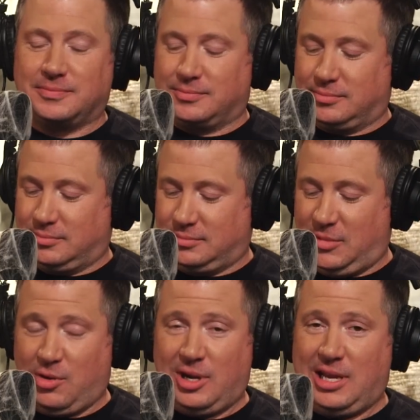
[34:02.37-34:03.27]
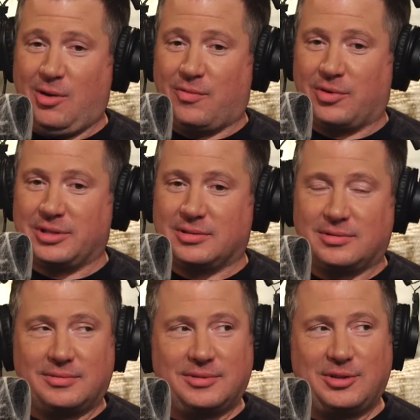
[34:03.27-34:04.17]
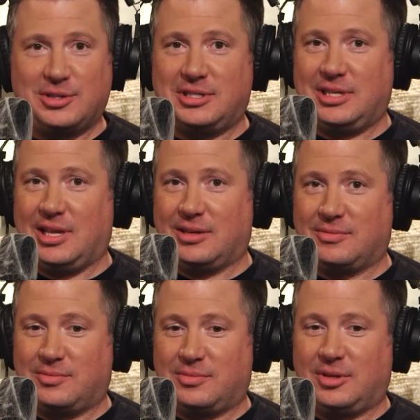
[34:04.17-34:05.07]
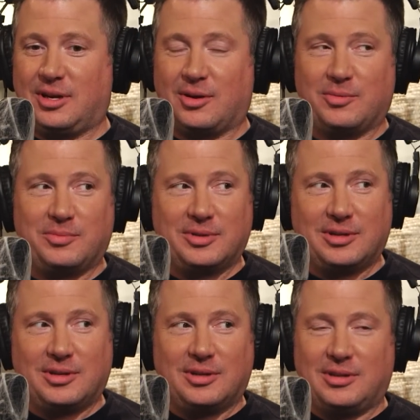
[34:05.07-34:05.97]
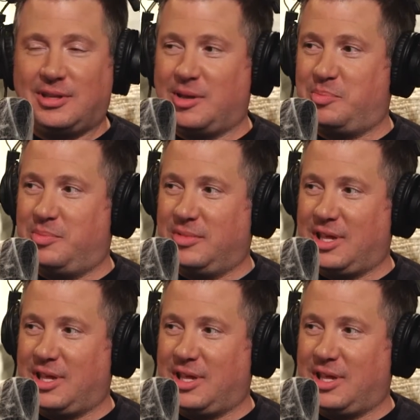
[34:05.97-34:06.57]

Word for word: penis. You don't need ovaries. You just need that, you know, yeah.